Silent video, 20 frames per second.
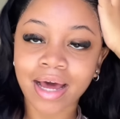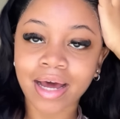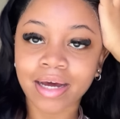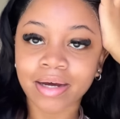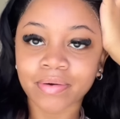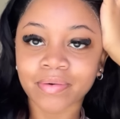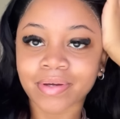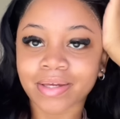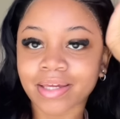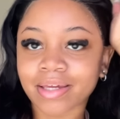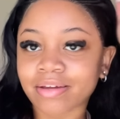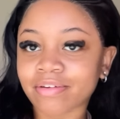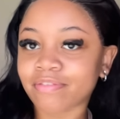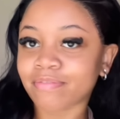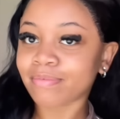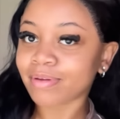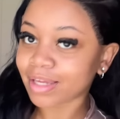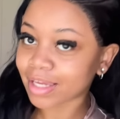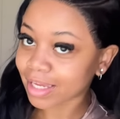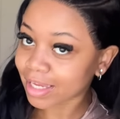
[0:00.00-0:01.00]
out, give
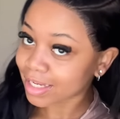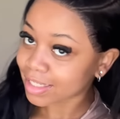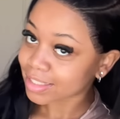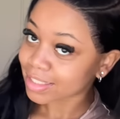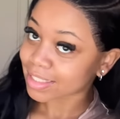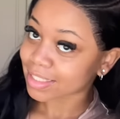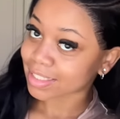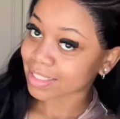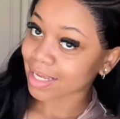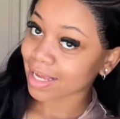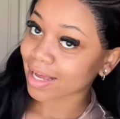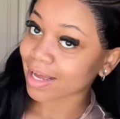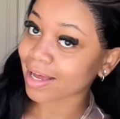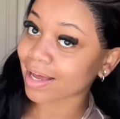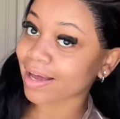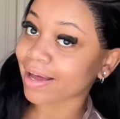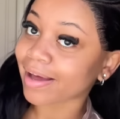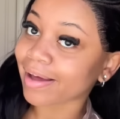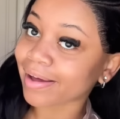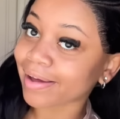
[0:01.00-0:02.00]
me a
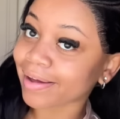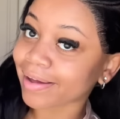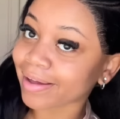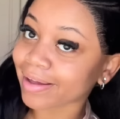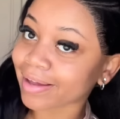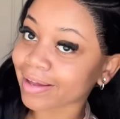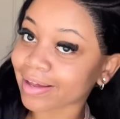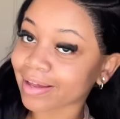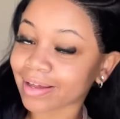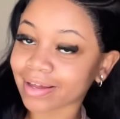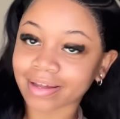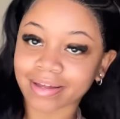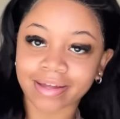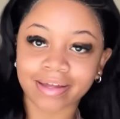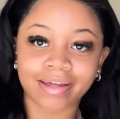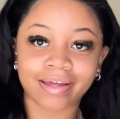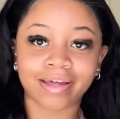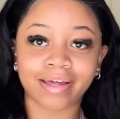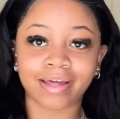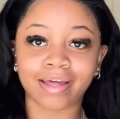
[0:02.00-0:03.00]

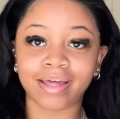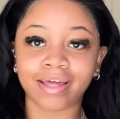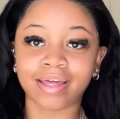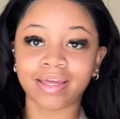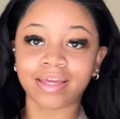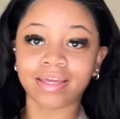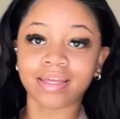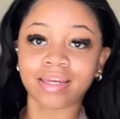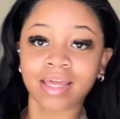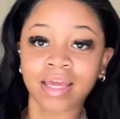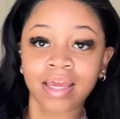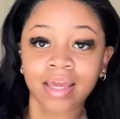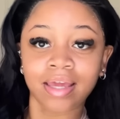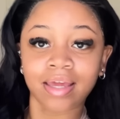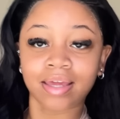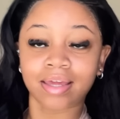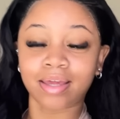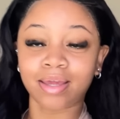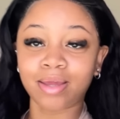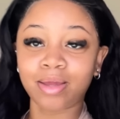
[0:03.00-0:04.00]
sign.
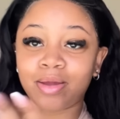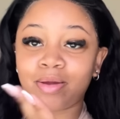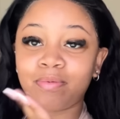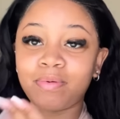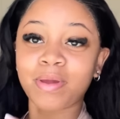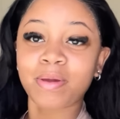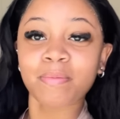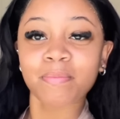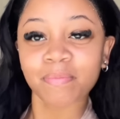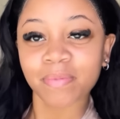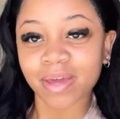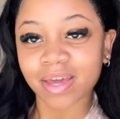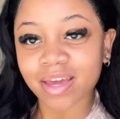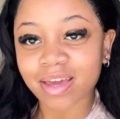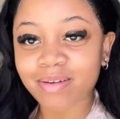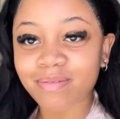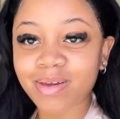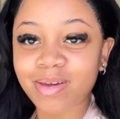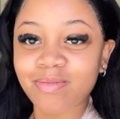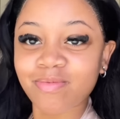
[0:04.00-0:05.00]
Hear me,
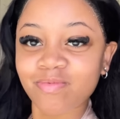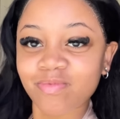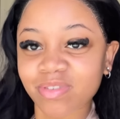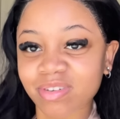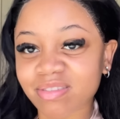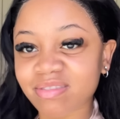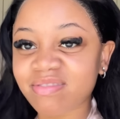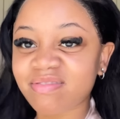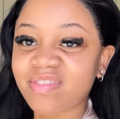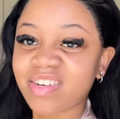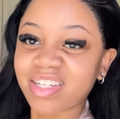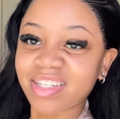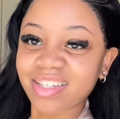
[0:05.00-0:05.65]
baby, one more